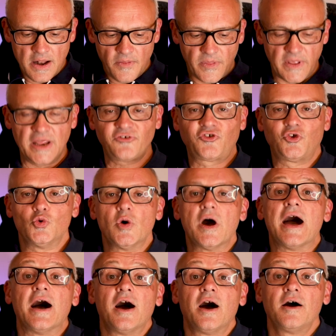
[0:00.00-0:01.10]
The next two
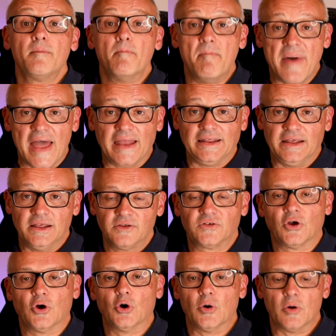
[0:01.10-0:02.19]
are Maddie.
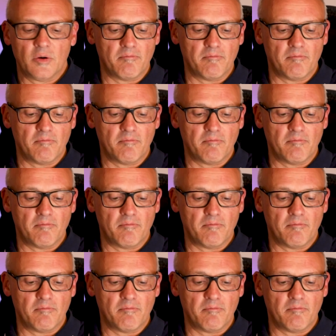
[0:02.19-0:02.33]
So